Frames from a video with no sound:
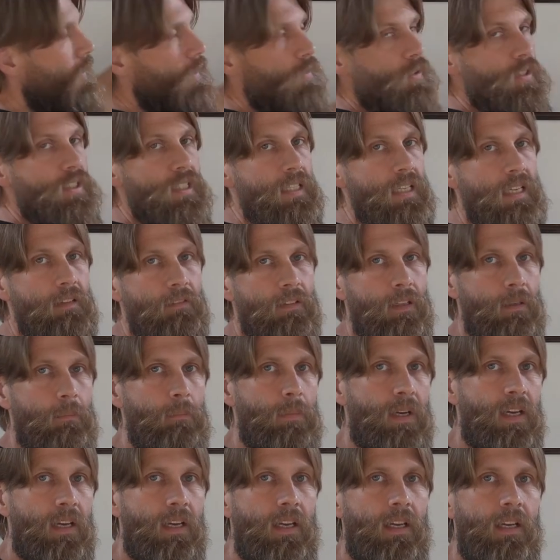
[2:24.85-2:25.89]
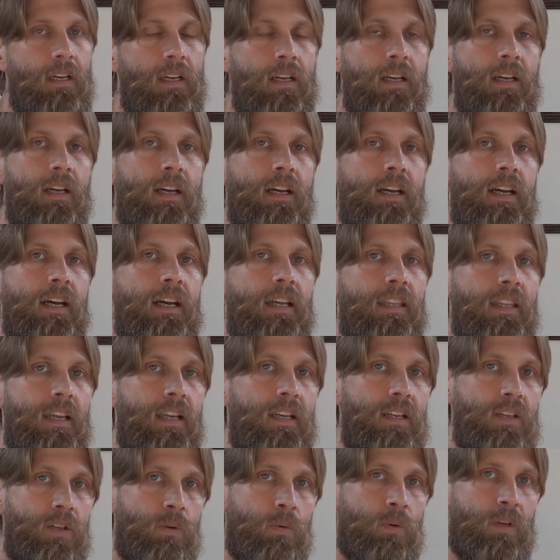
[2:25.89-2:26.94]
in the receiving bay, and
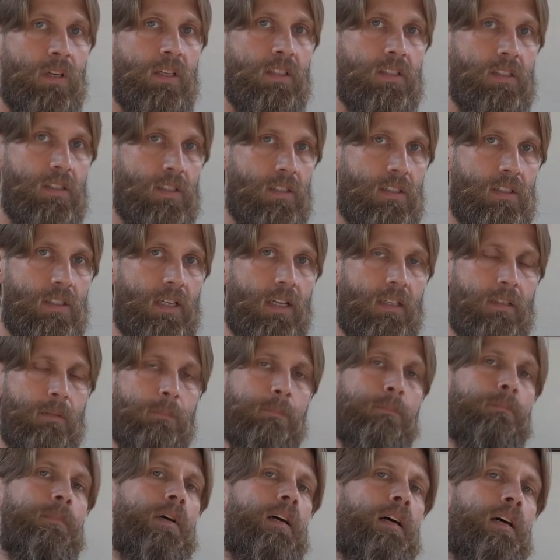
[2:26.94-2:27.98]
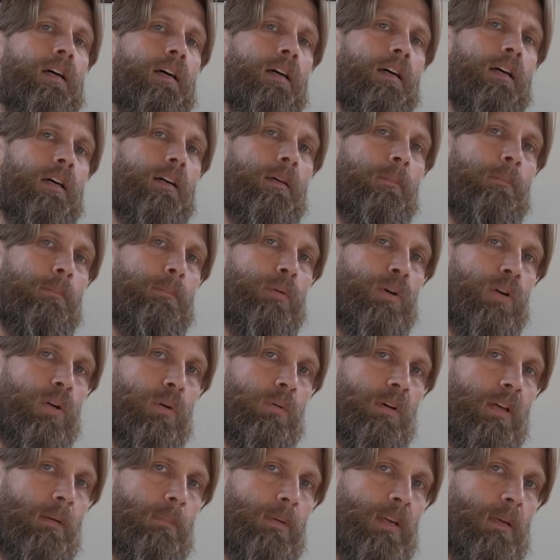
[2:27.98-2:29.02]
then you want to send put
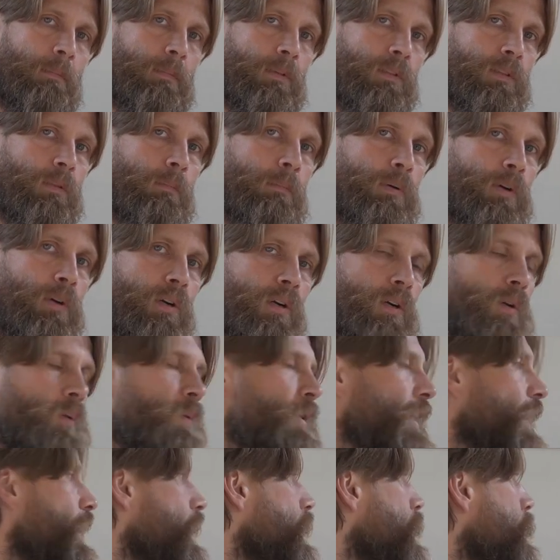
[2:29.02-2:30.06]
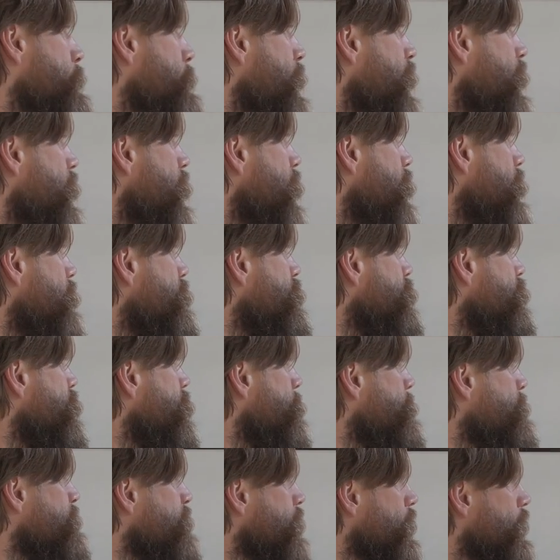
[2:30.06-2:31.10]
away people to put it away. You might have
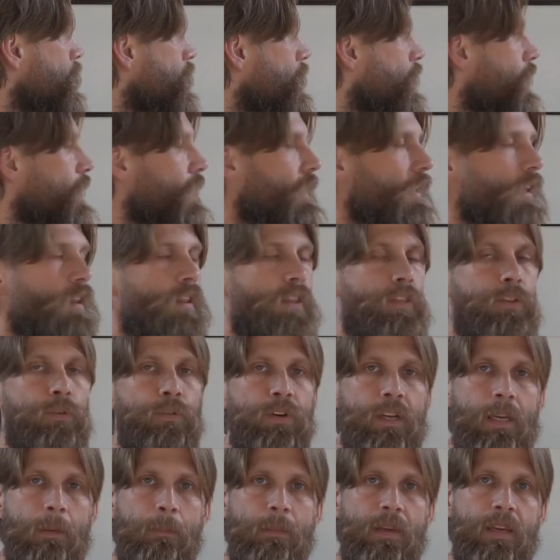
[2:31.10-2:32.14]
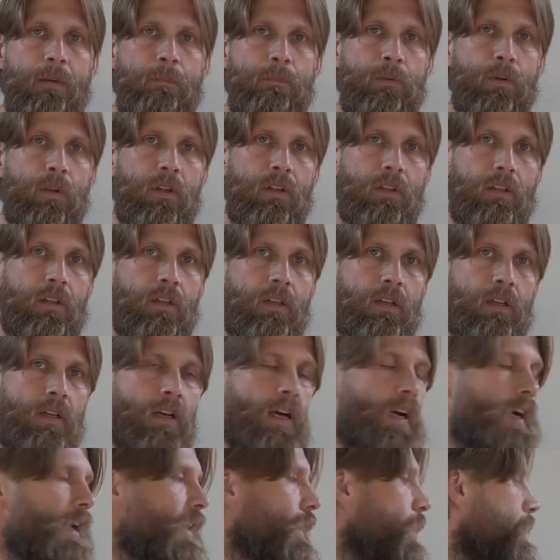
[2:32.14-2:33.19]
three people.
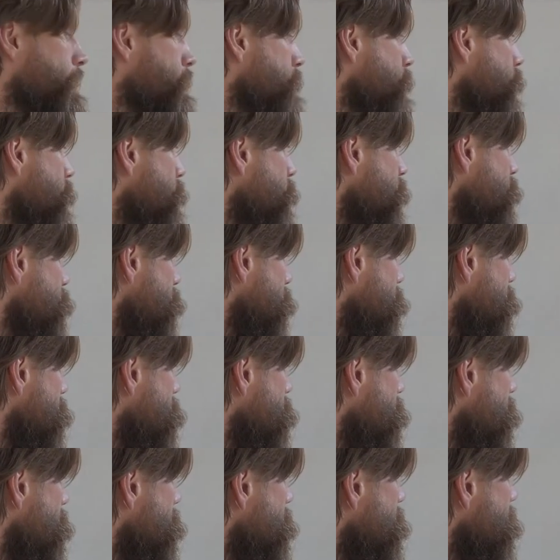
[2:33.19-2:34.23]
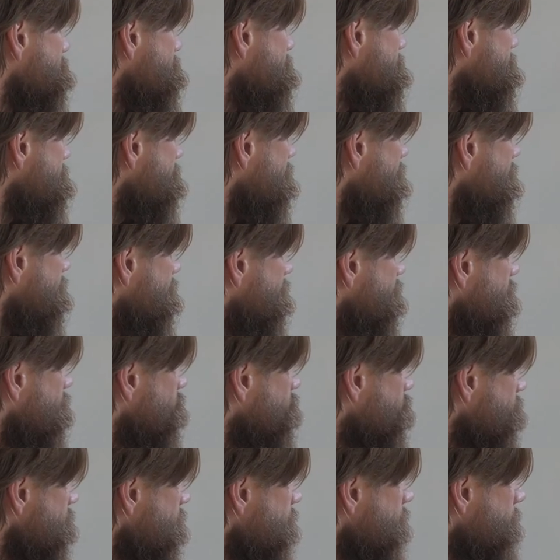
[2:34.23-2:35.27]
What you could do is
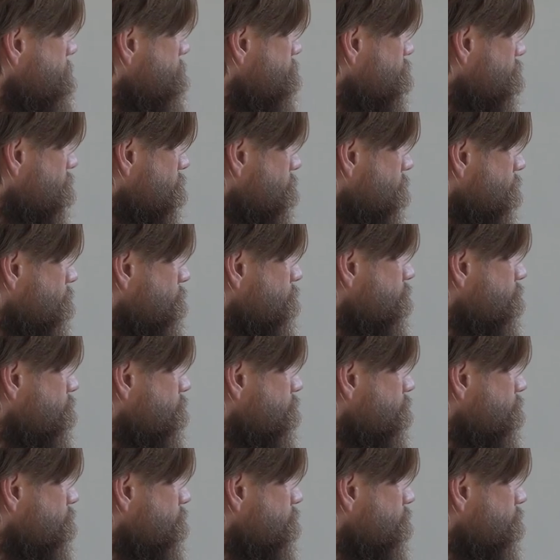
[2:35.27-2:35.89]
create a put away